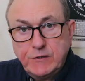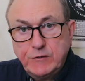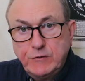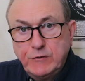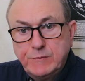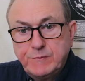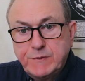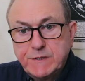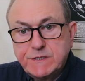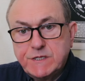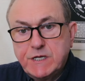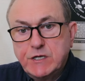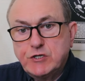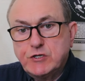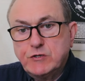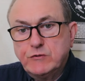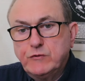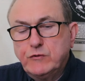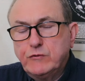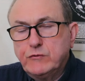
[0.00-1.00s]
a new
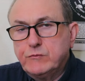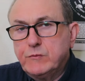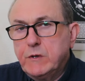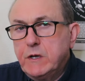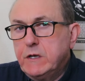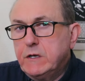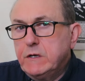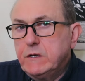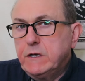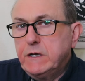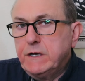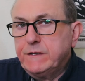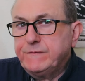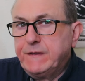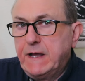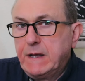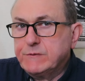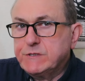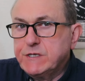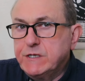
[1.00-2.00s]
position or
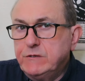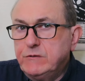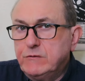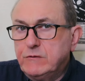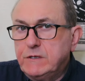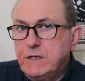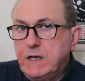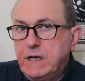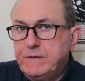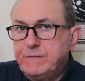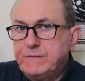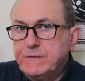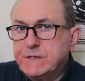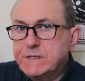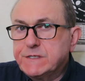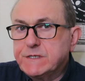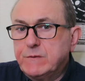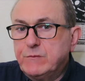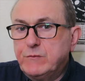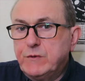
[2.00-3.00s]
adapting your life in
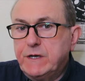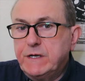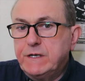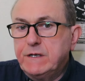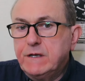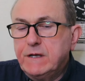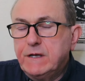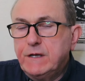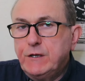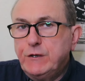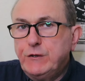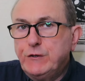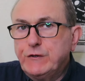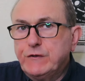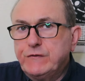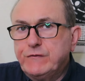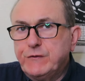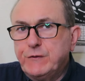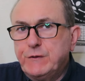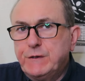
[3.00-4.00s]
some way, you
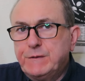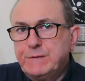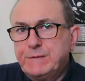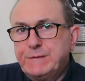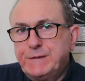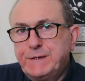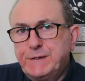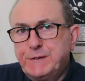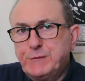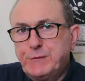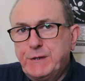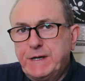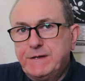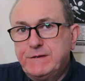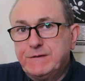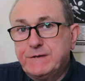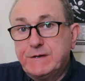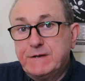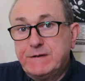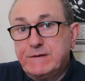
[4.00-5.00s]
can do it in a way
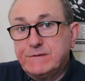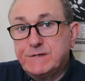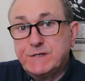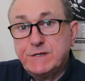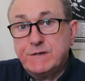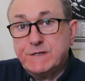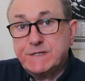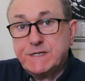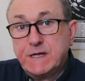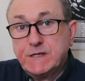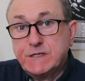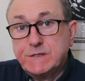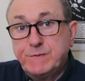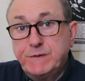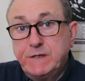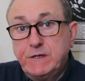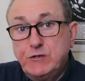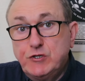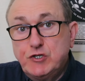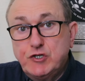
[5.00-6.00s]
that turns out to
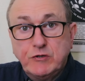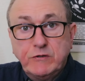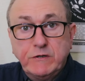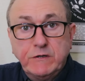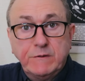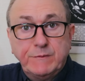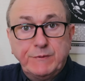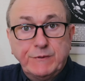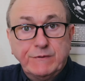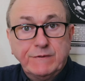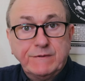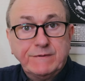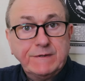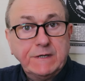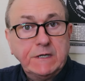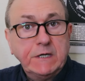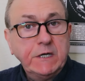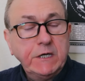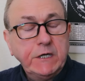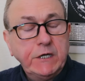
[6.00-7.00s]
be enjoyable.
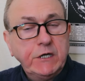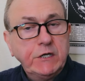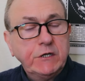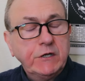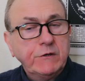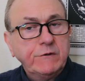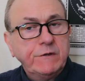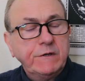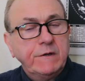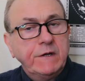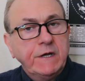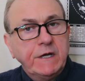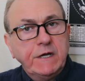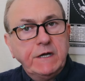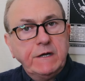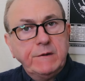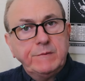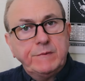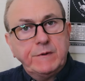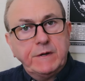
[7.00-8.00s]
You know, that
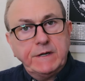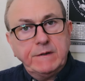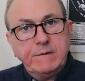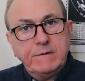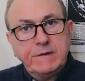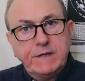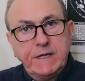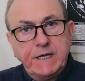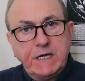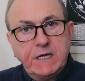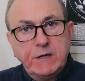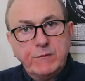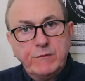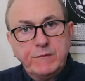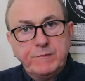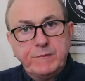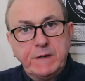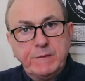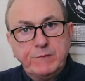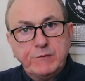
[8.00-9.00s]
by linking
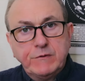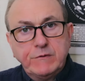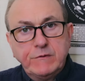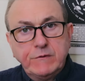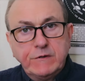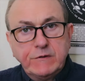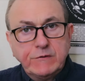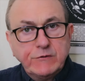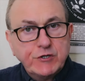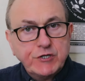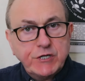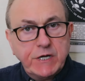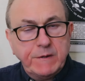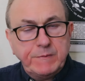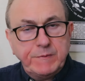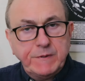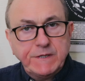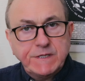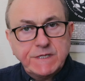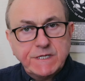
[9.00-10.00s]
with people who can share
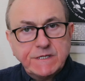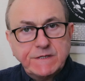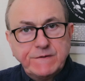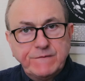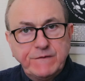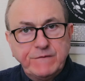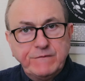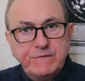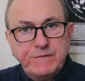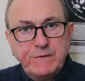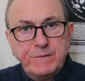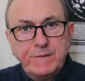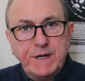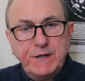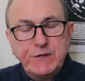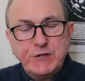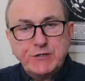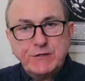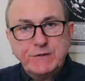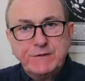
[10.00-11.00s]
pieces of
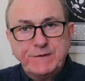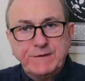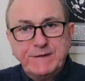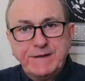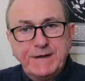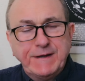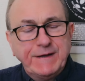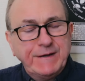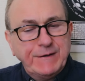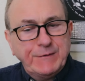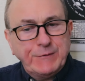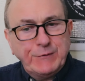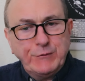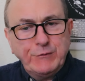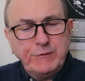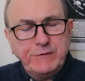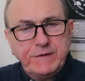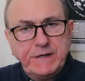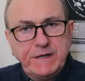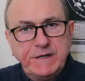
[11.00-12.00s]
information,
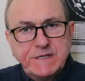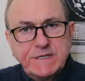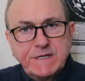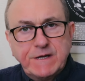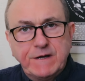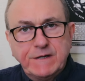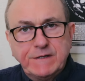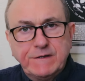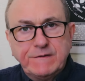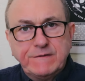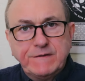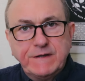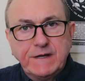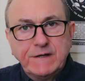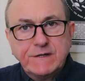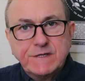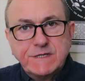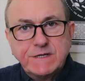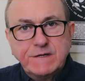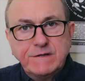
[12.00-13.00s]
all these kind of
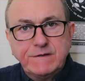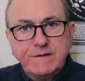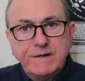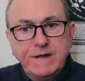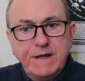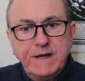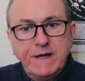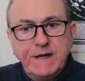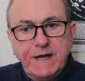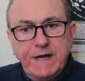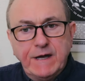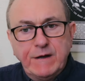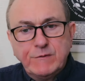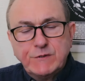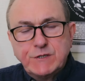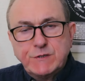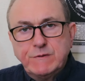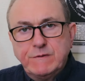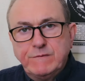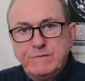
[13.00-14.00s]
things can
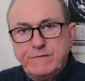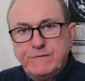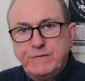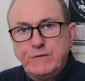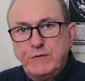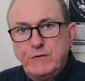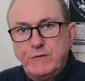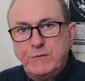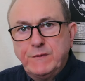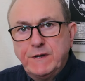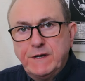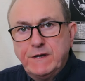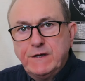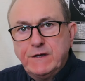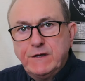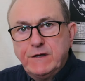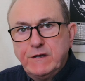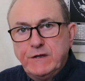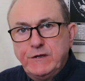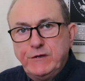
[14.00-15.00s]
help to inform
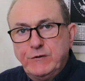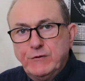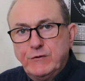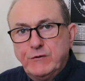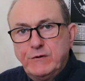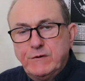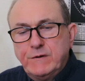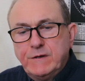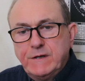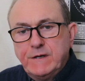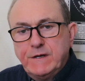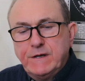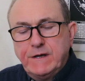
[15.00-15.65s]
your